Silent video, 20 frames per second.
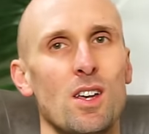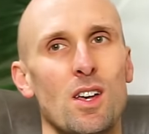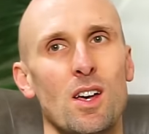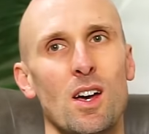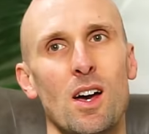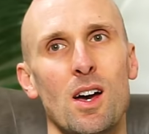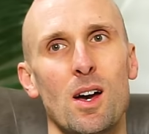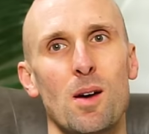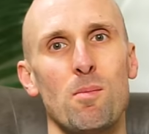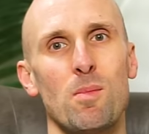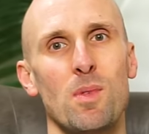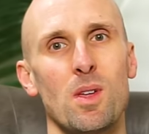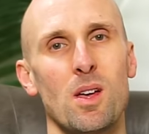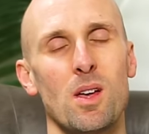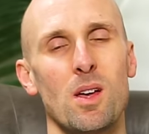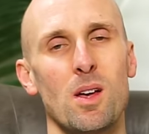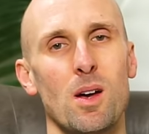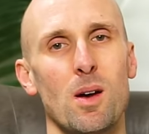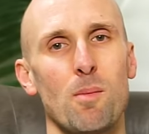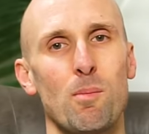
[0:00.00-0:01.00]

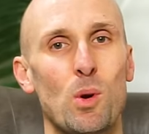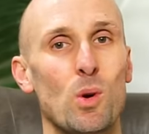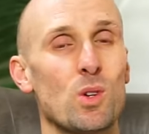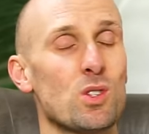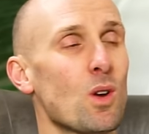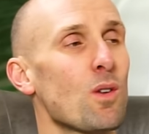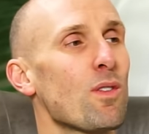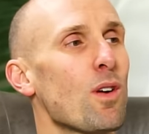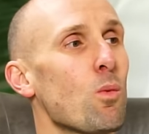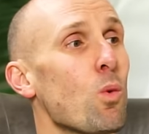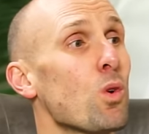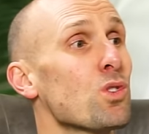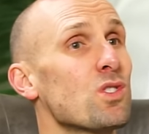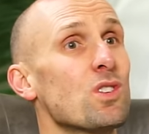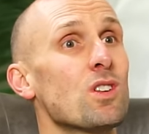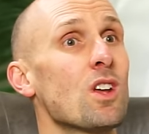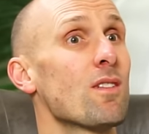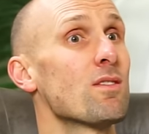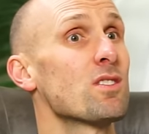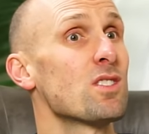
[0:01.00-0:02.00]
But also if I wasn't
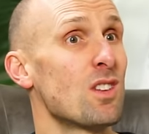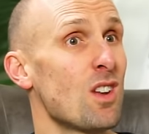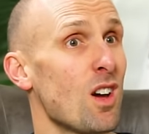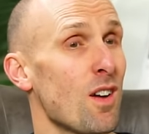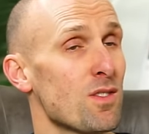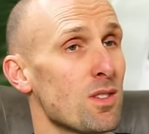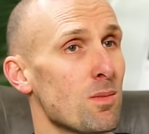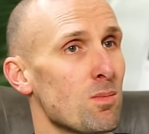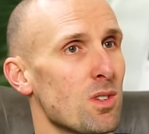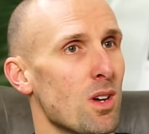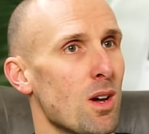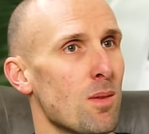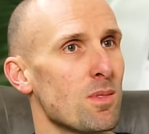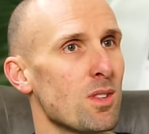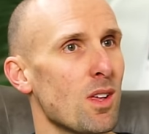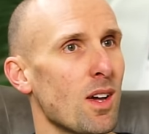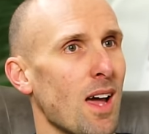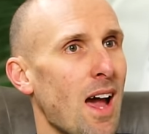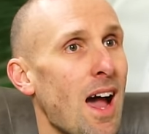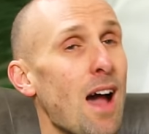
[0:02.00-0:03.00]
nervous enough sometimes,
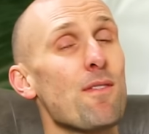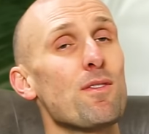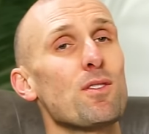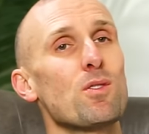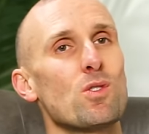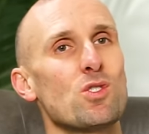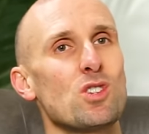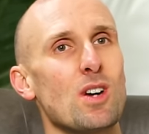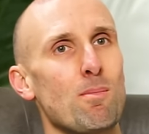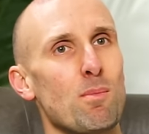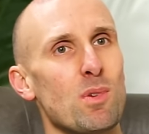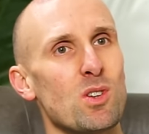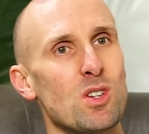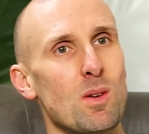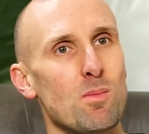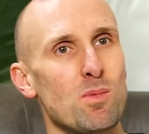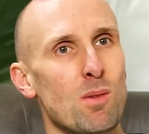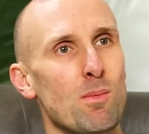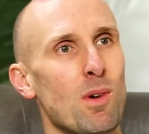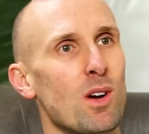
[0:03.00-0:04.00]
like after a
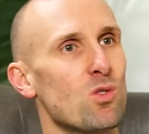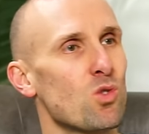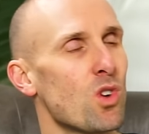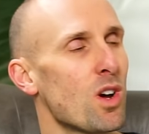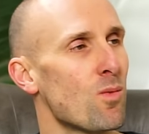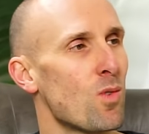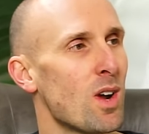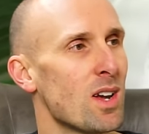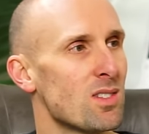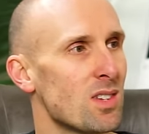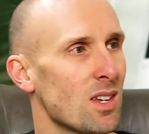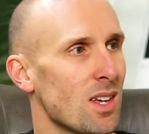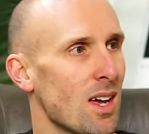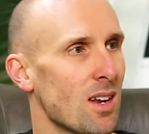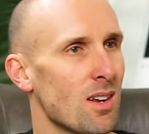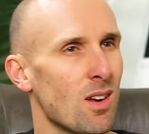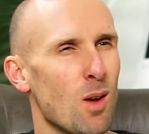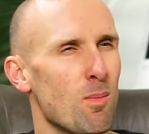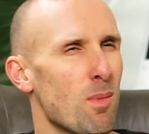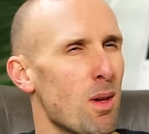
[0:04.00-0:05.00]
championship, I might try and race again
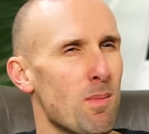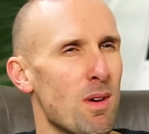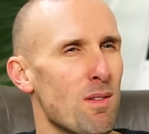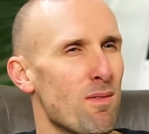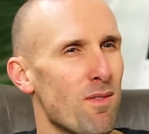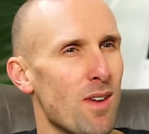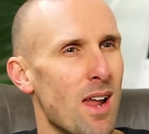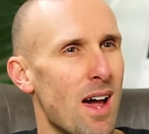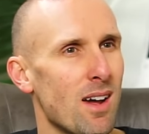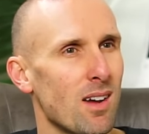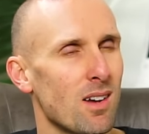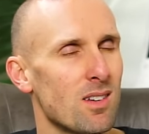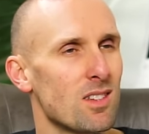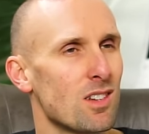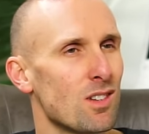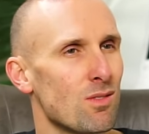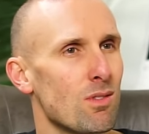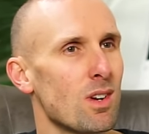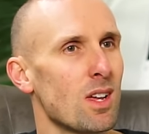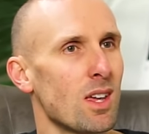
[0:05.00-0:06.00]
and I'd be a bit flat because I
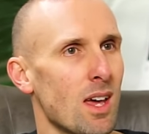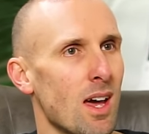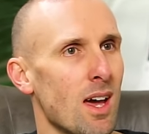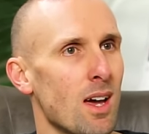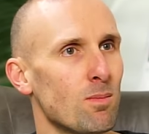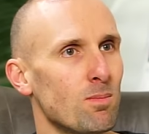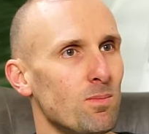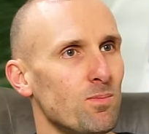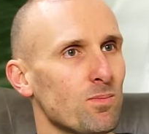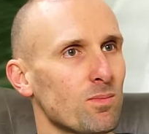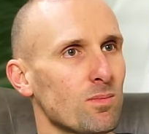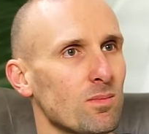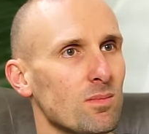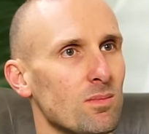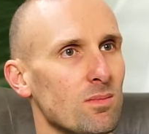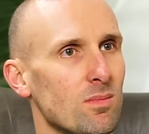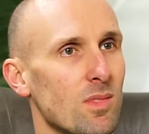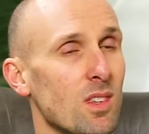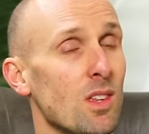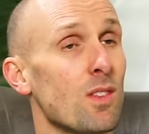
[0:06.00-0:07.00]
didn't really care.
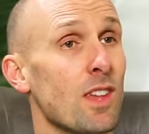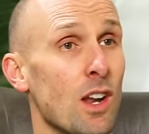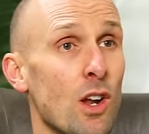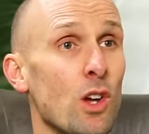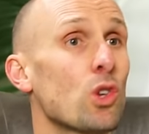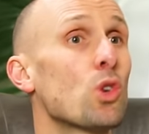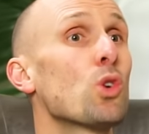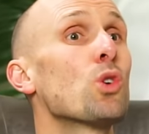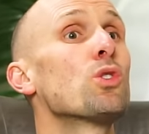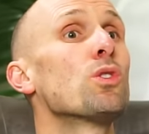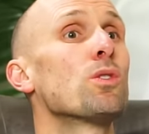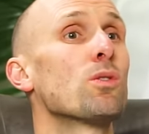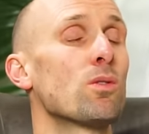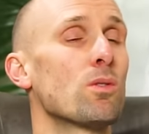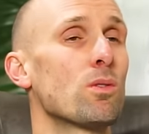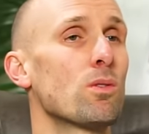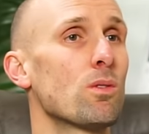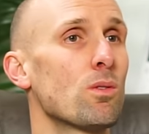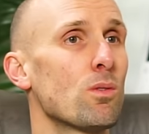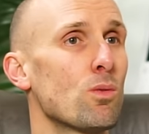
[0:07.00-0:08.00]
Then I couldn't
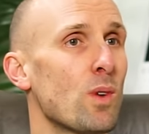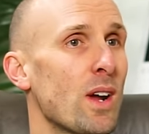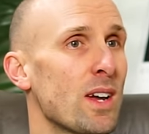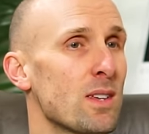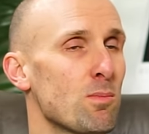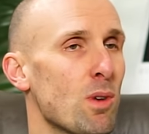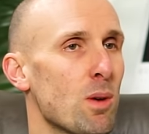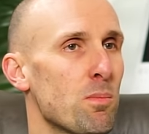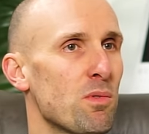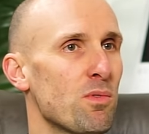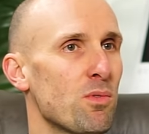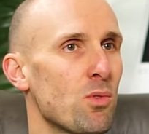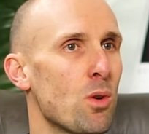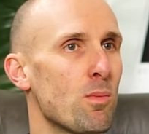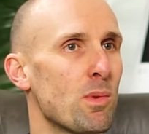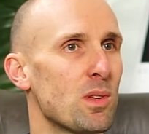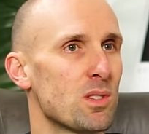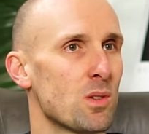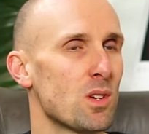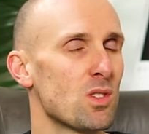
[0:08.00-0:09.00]
raise my
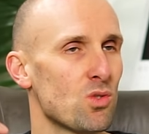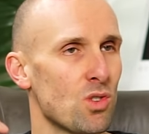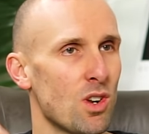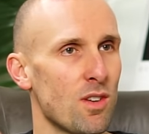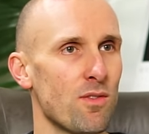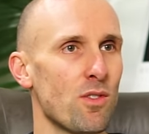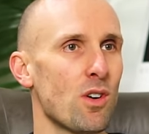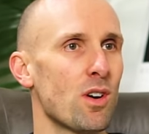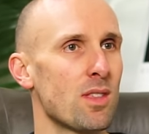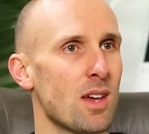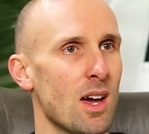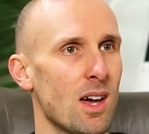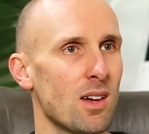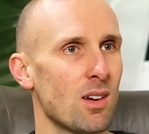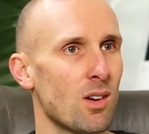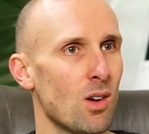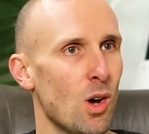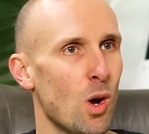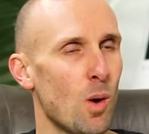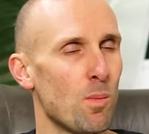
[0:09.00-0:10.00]
performance. So it's trying to find
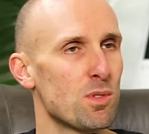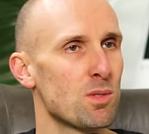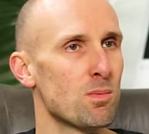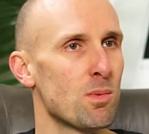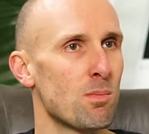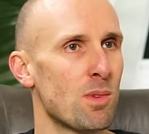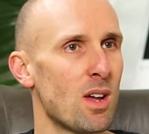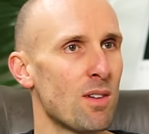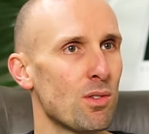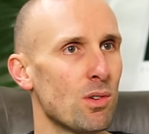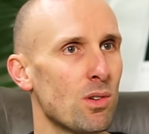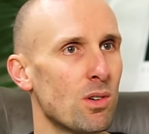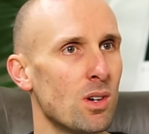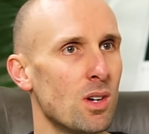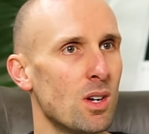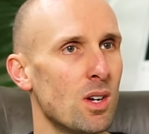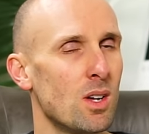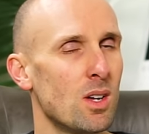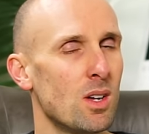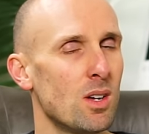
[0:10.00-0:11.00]
that optimum level
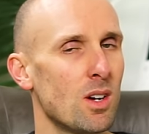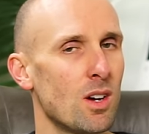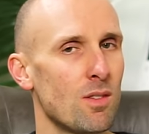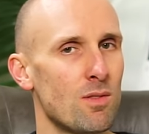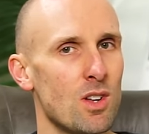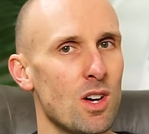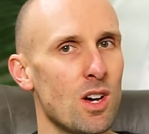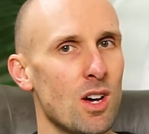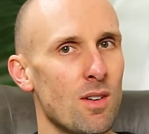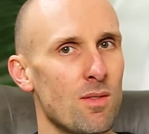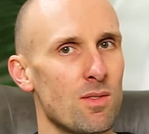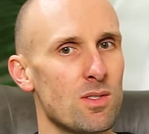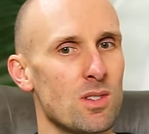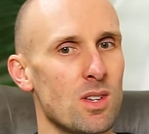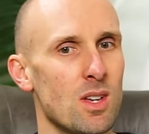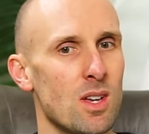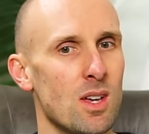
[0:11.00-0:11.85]
of nerves.